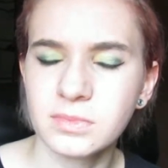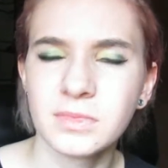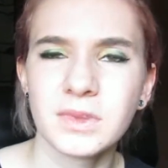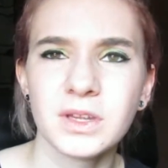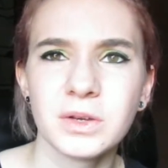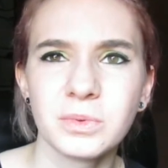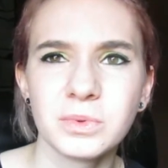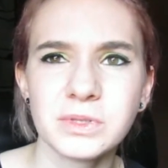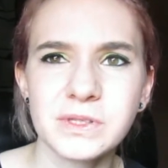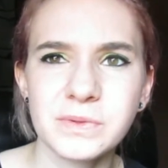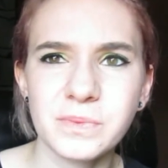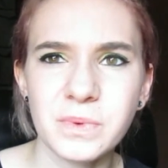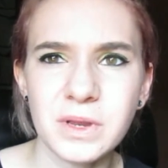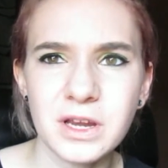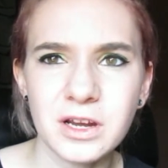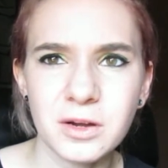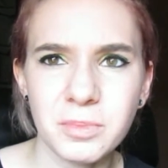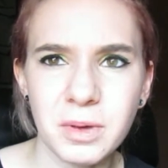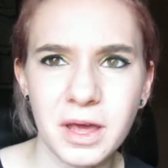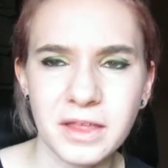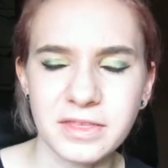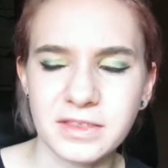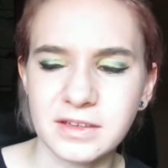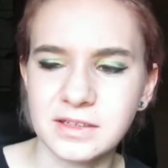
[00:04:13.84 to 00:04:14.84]
what's weird
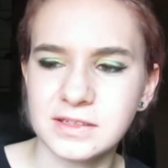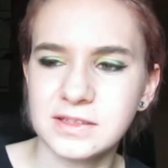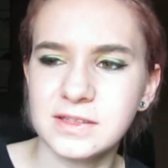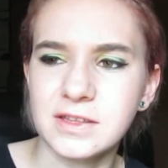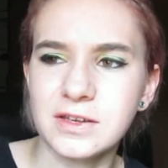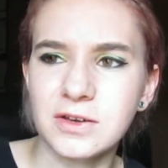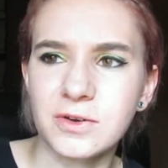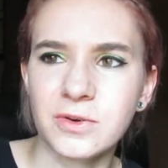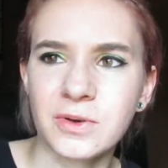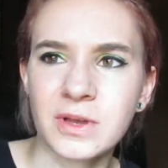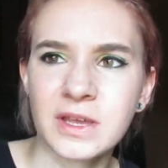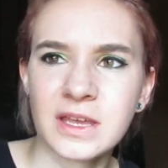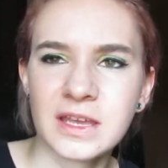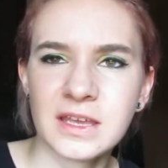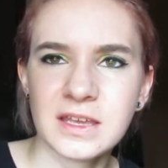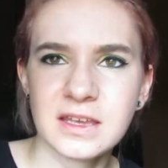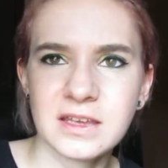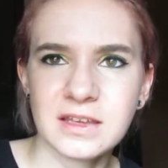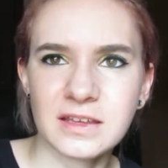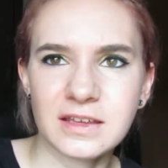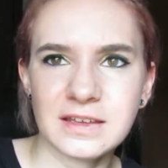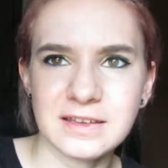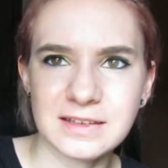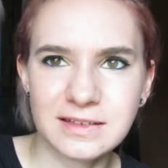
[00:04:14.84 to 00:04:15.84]
about this though
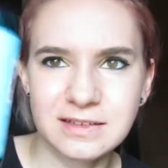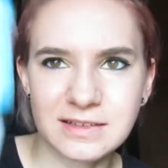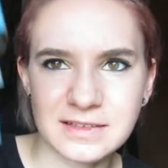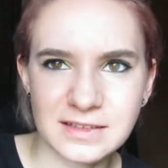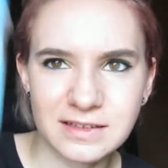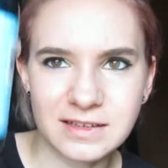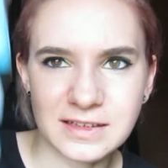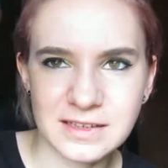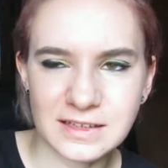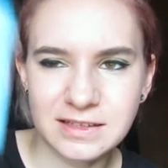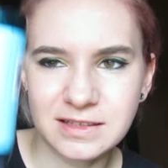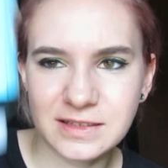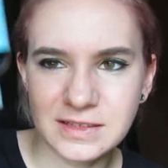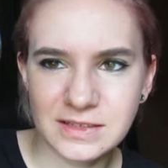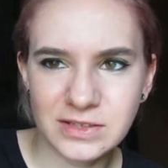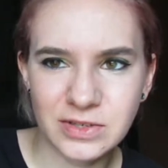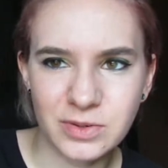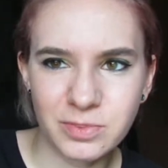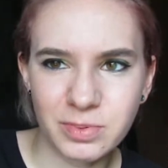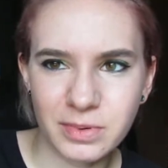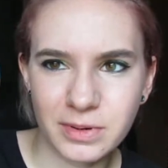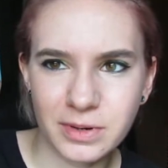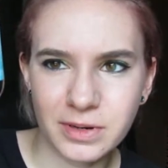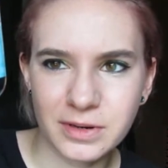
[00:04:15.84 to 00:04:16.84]
is it's
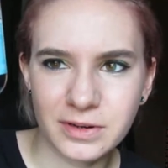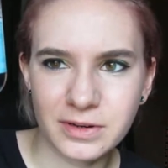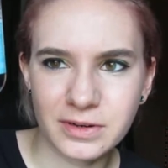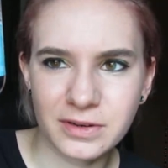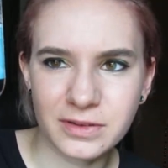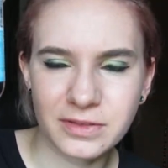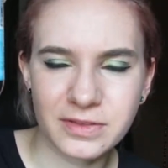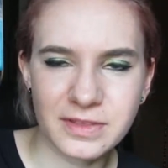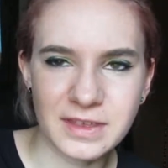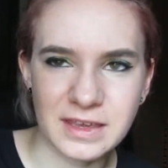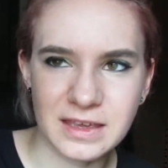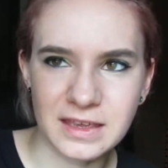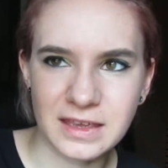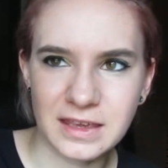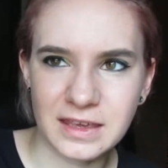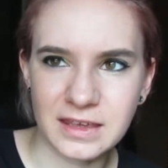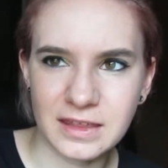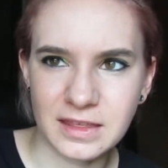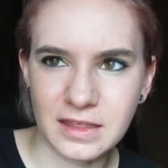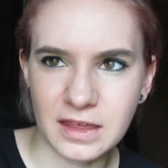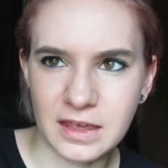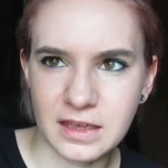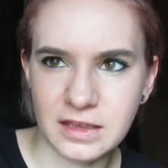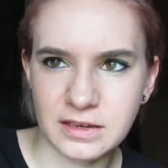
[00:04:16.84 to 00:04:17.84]
super thick.
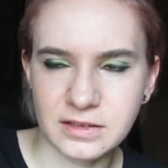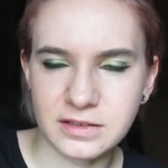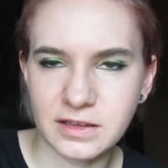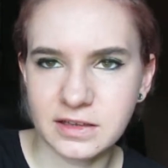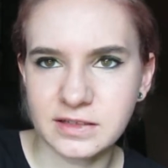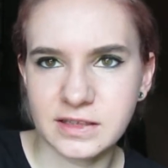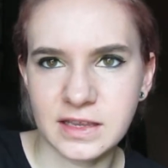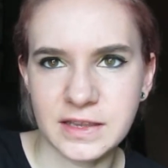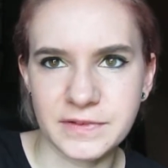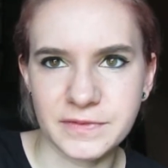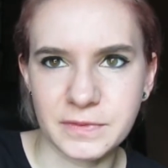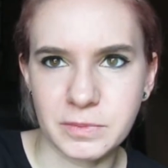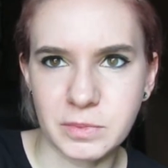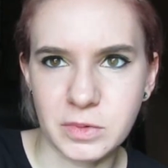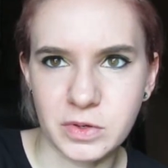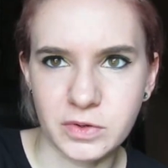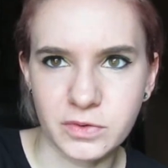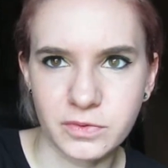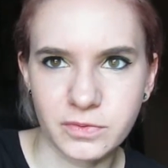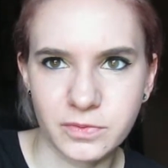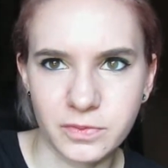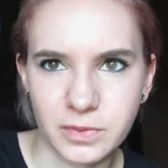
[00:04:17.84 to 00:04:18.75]
It like doesn't even move